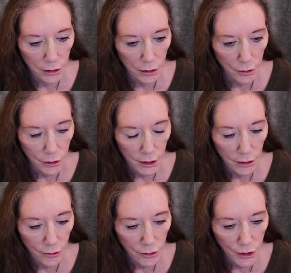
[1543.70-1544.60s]
Oh dear,
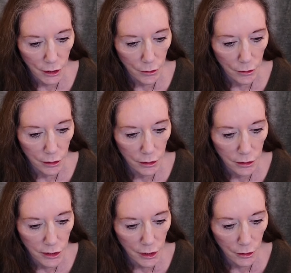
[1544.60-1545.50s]
I've got so
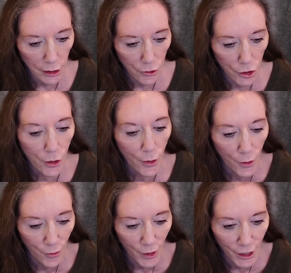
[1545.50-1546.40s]
carried
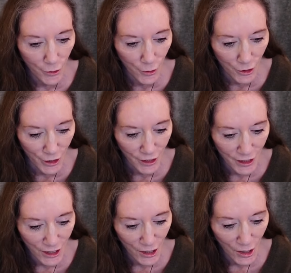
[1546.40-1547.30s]
away with it.